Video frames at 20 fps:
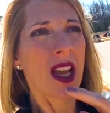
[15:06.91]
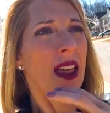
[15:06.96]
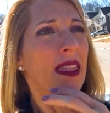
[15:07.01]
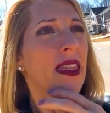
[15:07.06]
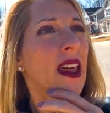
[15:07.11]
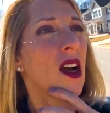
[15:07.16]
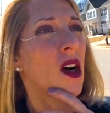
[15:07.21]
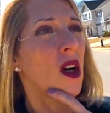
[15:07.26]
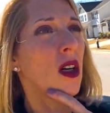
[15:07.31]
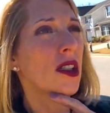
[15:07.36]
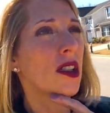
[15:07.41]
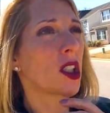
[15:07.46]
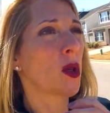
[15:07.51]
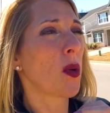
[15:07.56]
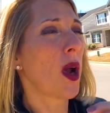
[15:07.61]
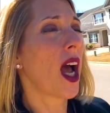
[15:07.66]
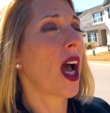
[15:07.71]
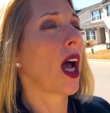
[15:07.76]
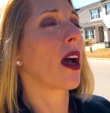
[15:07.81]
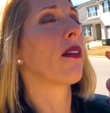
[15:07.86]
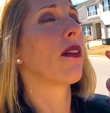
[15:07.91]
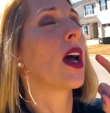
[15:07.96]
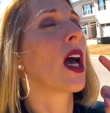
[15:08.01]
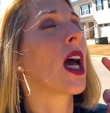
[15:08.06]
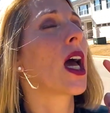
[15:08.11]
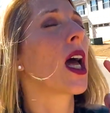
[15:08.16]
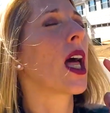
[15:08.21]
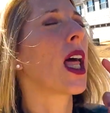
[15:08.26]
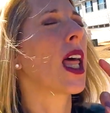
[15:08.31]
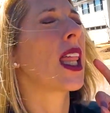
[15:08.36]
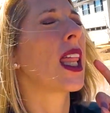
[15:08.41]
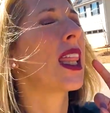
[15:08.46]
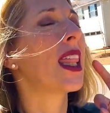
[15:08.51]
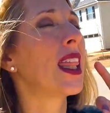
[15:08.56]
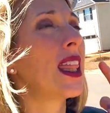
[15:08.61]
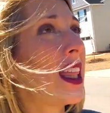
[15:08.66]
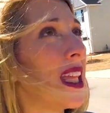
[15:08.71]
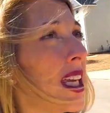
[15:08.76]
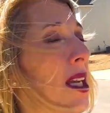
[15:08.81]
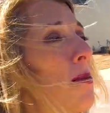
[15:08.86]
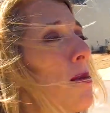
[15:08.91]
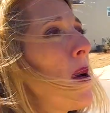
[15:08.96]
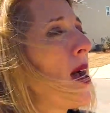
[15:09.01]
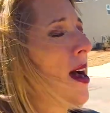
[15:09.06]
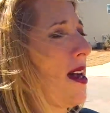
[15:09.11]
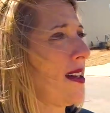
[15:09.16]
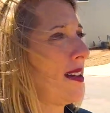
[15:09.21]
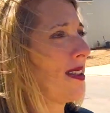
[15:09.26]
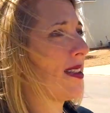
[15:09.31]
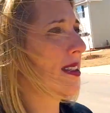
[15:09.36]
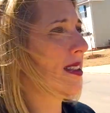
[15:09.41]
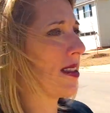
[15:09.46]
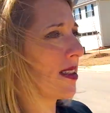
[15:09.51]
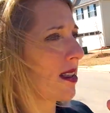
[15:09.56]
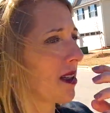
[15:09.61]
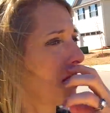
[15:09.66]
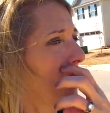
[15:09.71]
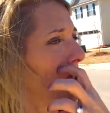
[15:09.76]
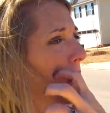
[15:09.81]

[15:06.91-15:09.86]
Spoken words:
They also have the best